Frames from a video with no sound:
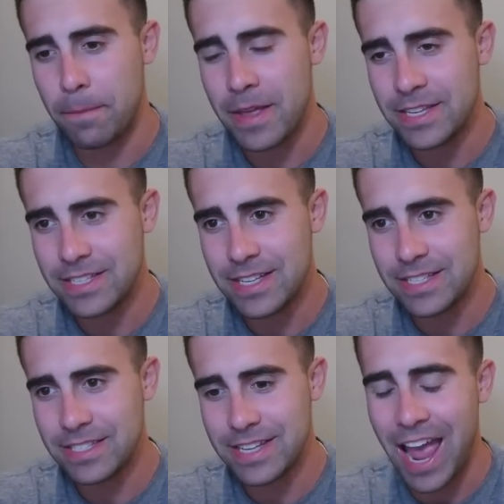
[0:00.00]

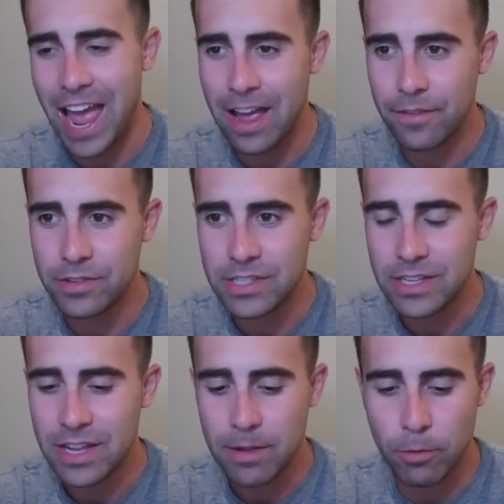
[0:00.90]
Pistons,
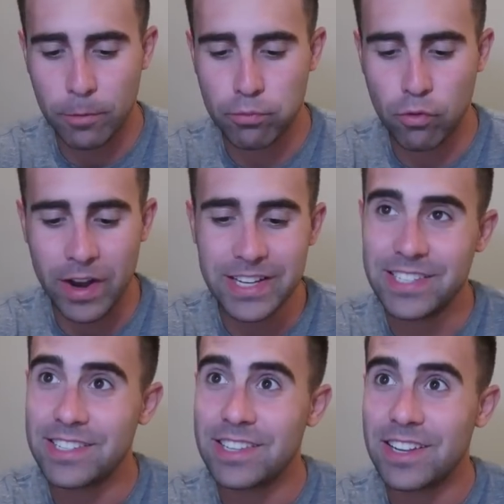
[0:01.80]
Cavs, Mark
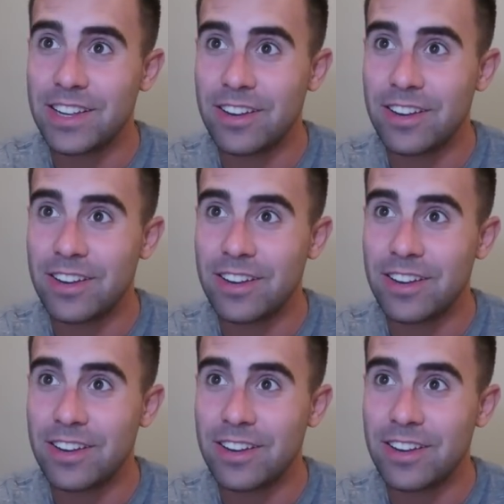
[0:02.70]
Price